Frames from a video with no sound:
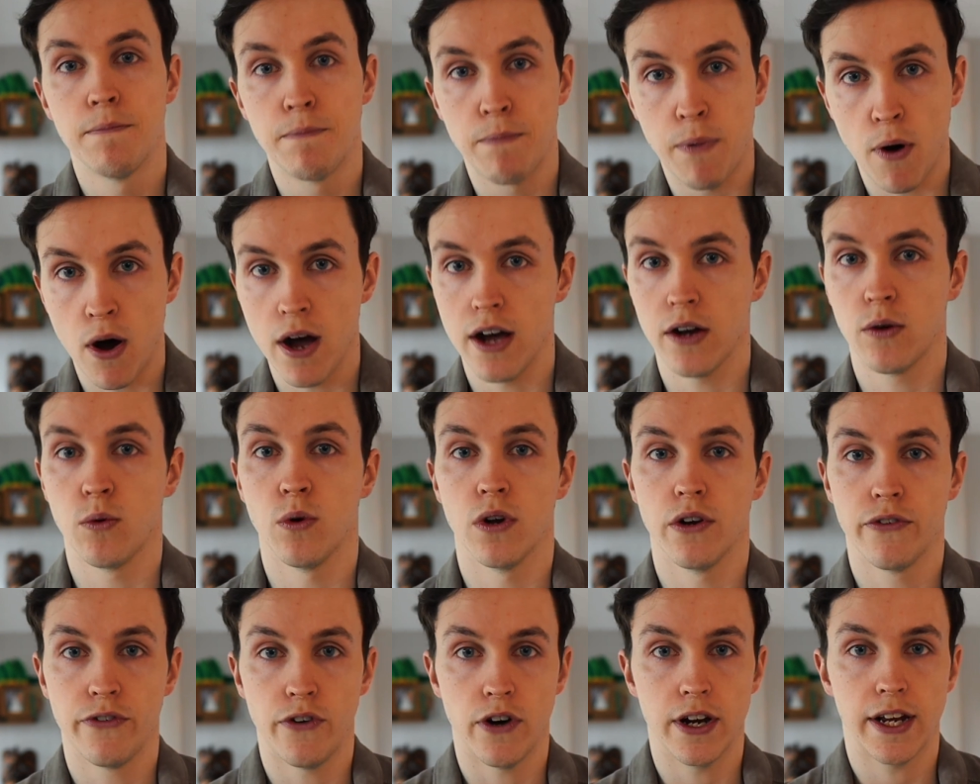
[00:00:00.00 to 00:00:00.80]
by a
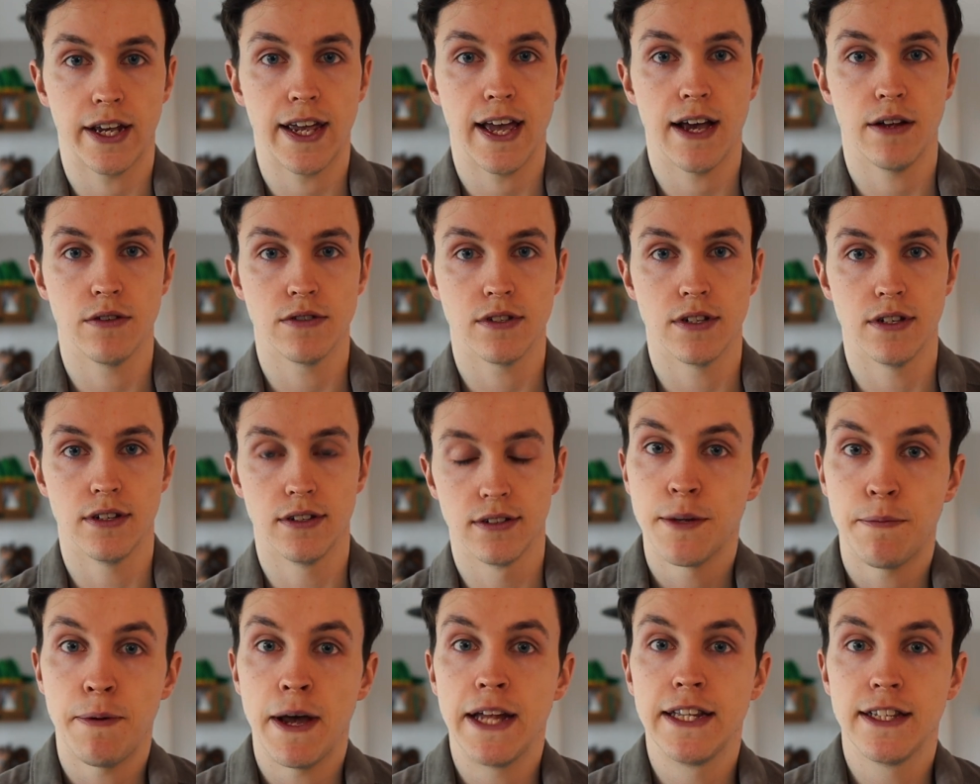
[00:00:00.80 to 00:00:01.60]
qualified accountant,
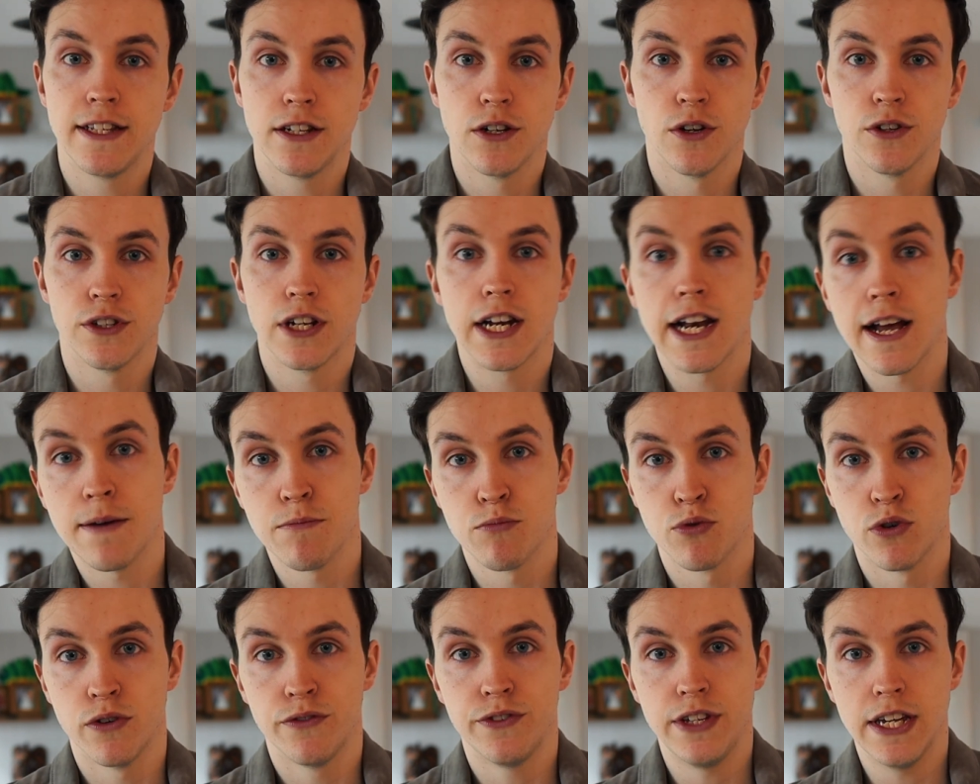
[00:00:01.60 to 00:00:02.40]
depending on the
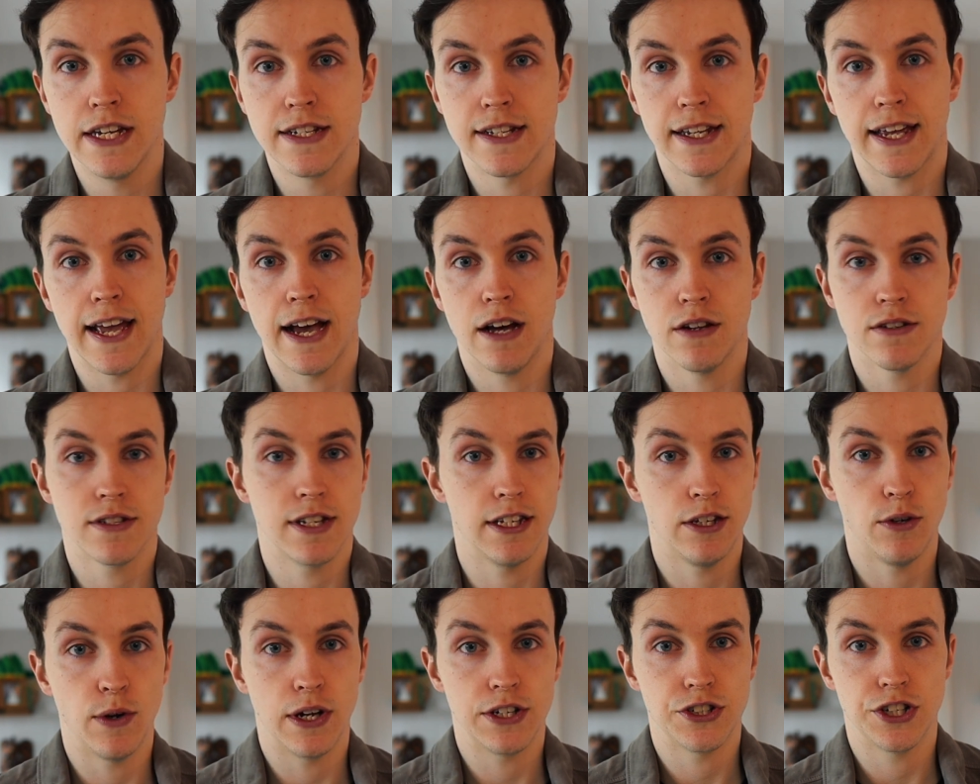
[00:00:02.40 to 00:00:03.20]
number of years accounts
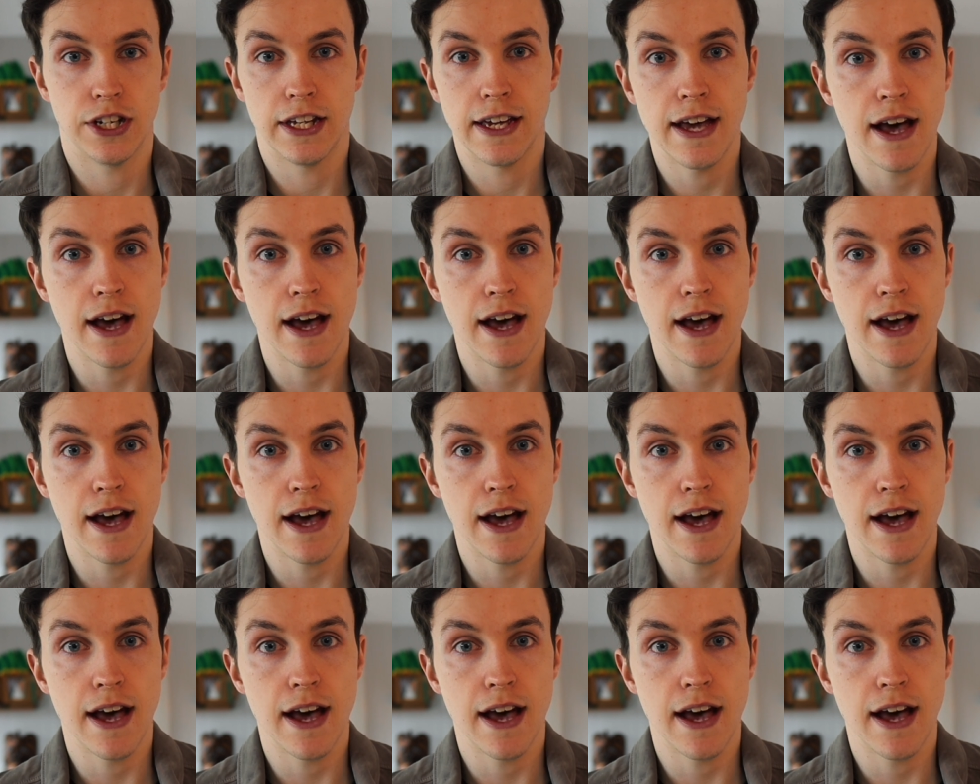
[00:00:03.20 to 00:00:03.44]
that you actually